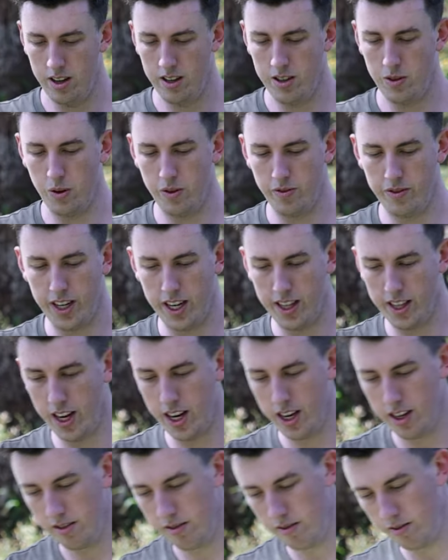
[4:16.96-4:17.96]
So when we've done
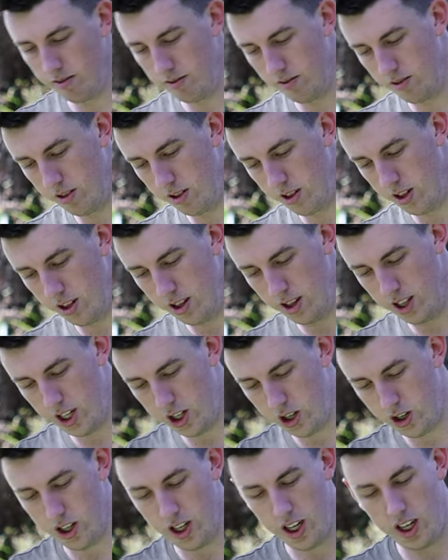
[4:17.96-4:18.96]
that,
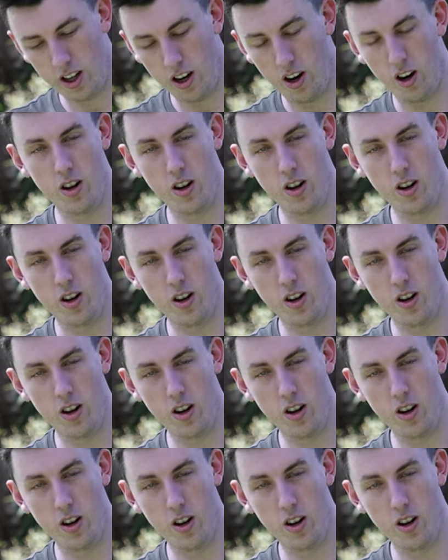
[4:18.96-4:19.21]
literally the